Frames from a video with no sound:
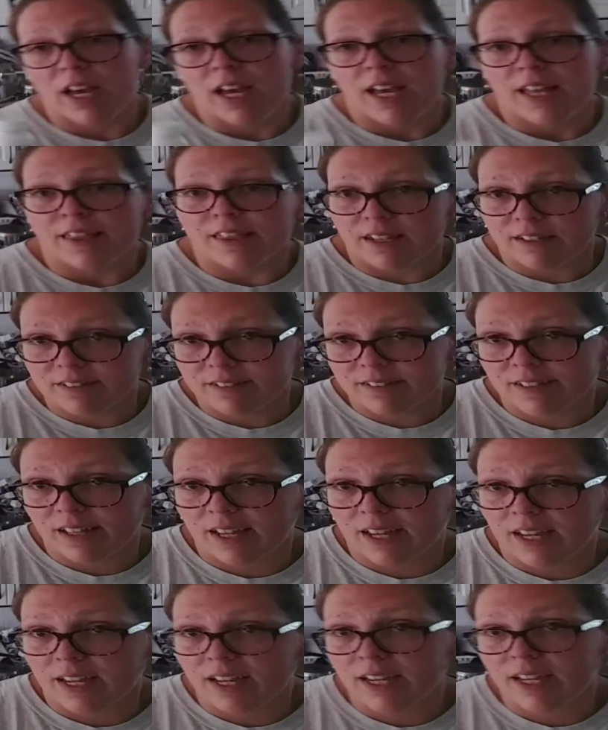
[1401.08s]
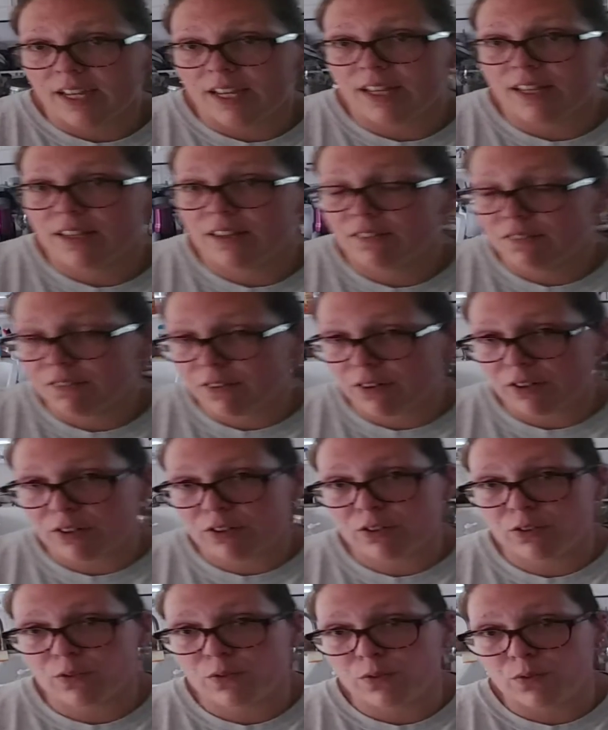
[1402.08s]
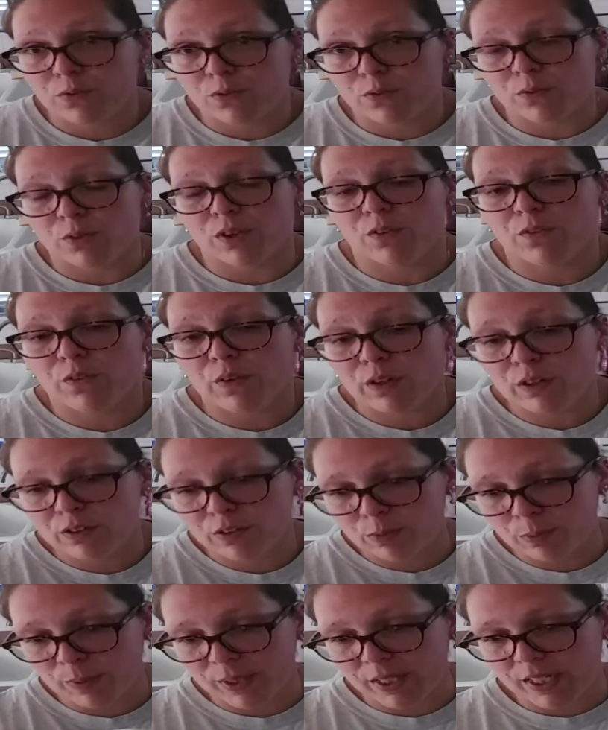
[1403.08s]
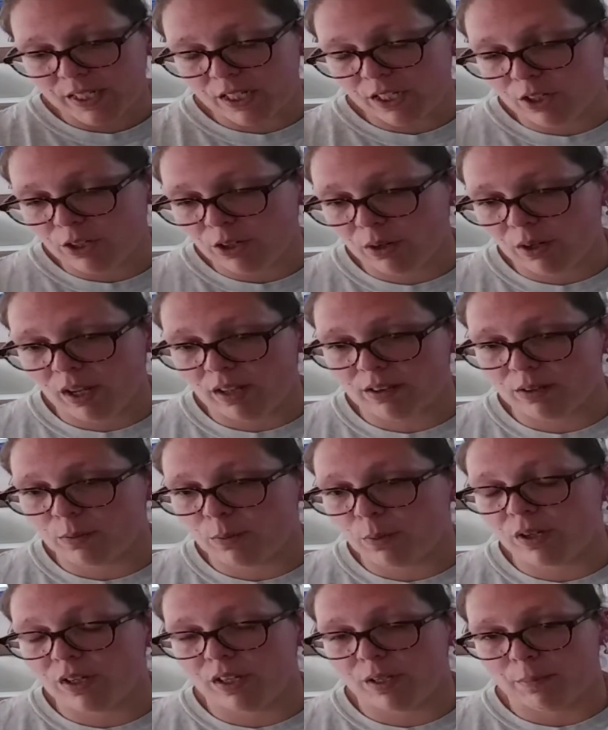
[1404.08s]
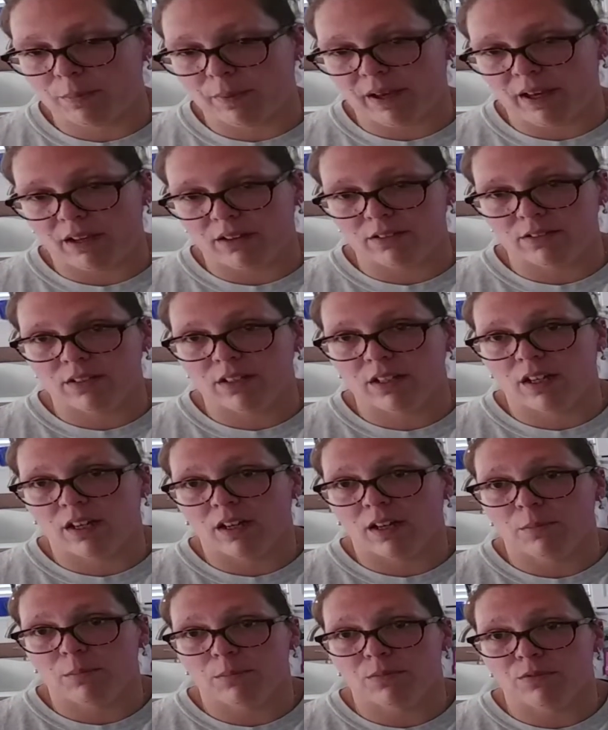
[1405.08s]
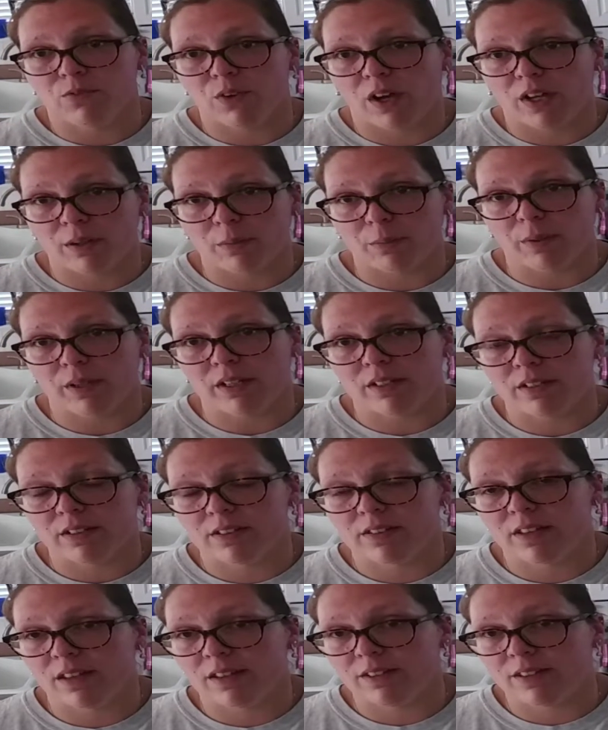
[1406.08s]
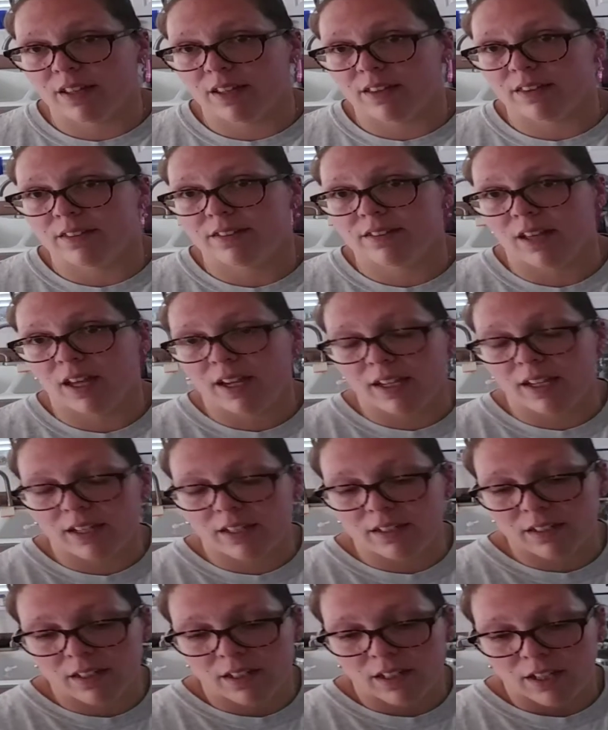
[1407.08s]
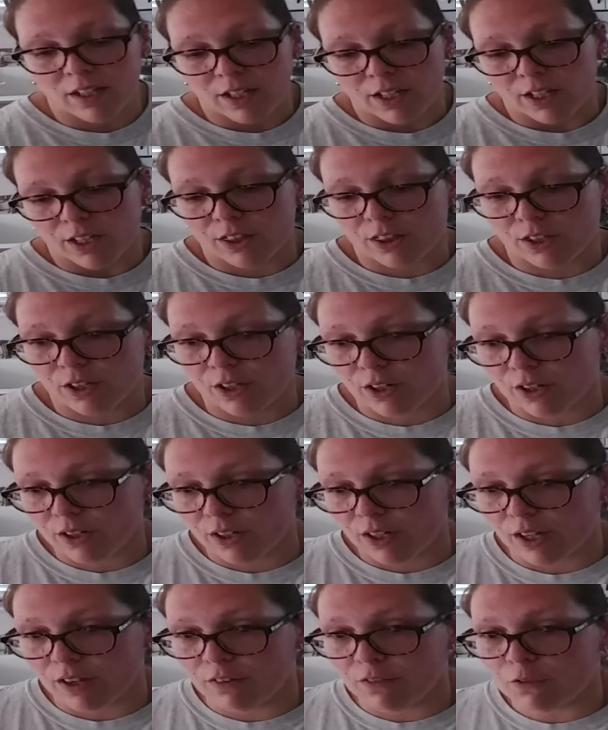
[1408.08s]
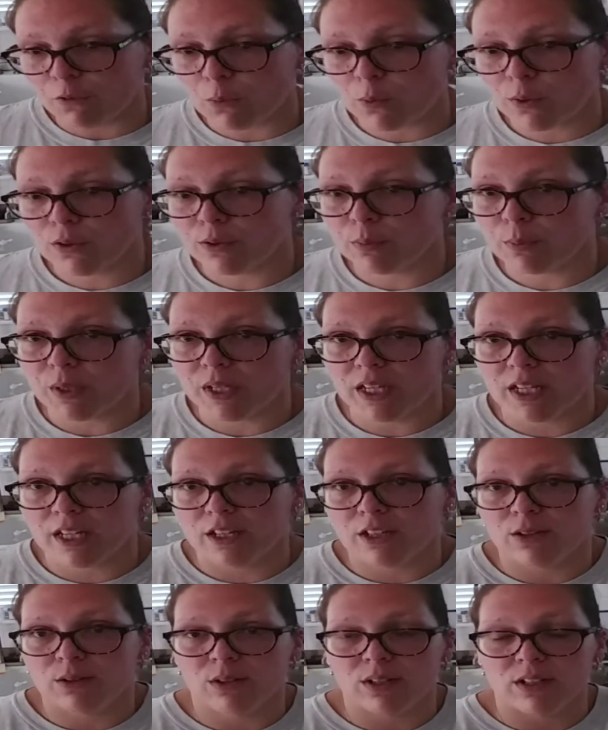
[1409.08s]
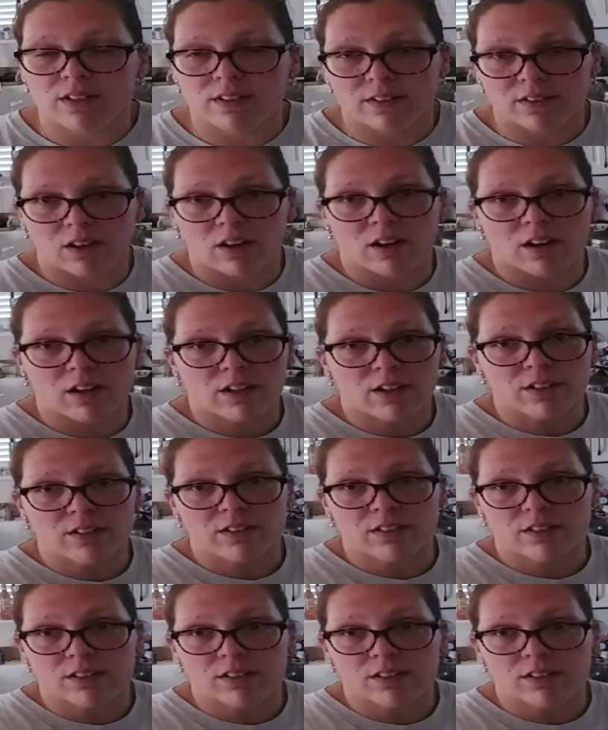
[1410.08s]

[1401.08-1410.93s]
They say in the first week you don't have to worry about vitamins. They say the 2nd, 3rd, and 4th week you can start